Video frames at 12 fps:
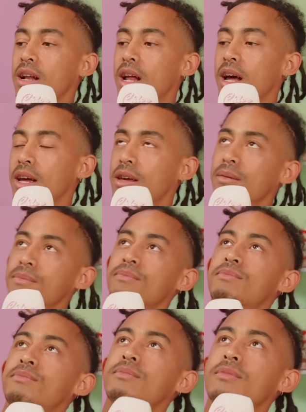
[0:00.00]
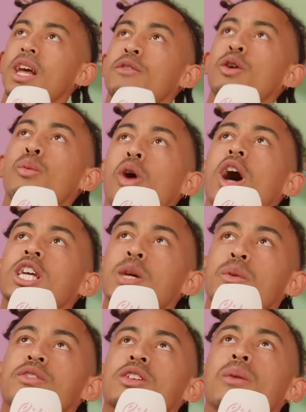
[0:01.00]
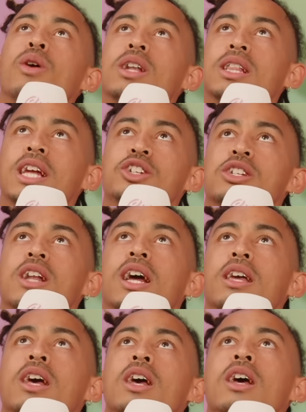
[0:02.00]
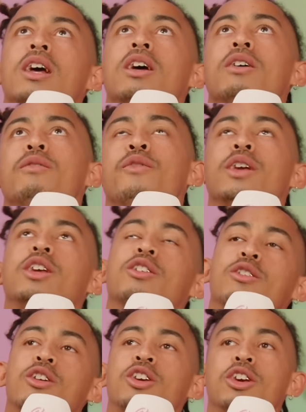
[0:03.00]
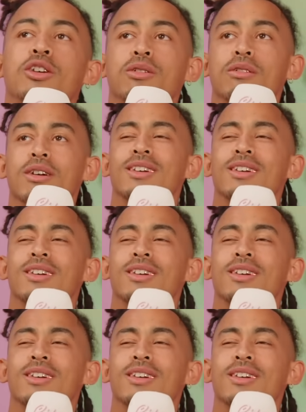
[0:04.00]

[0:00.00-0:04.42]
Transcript: like if you're working with someone and they just like think you're cute.